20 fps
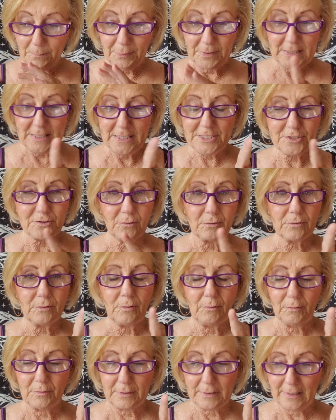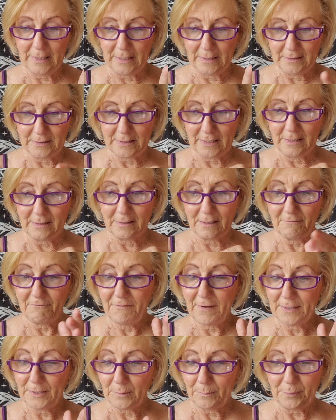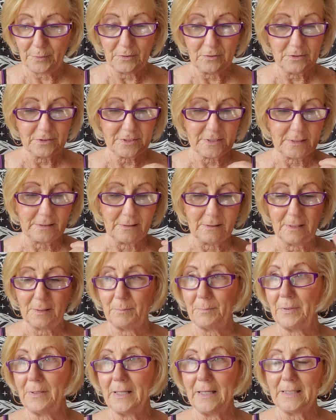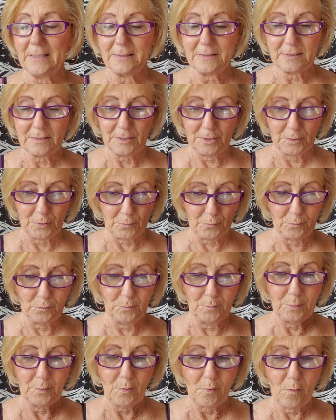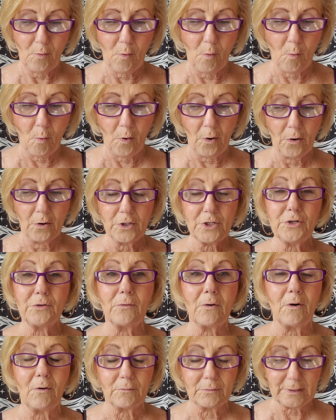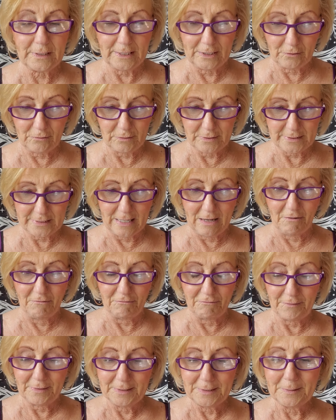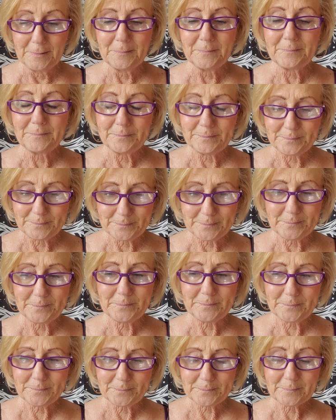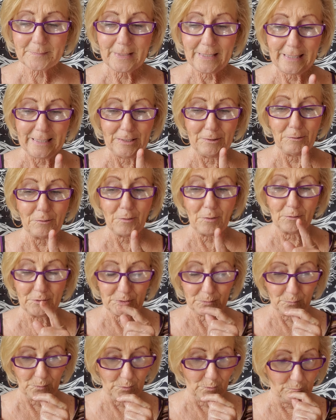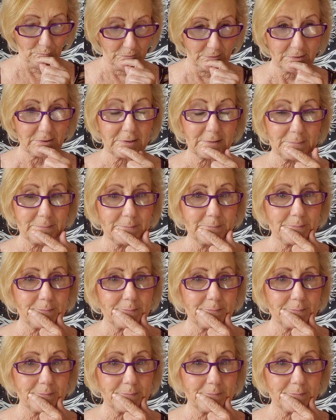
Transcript: Please don't hold things in. Find a person, a place, a group, or your own inner self. Heal those wounds.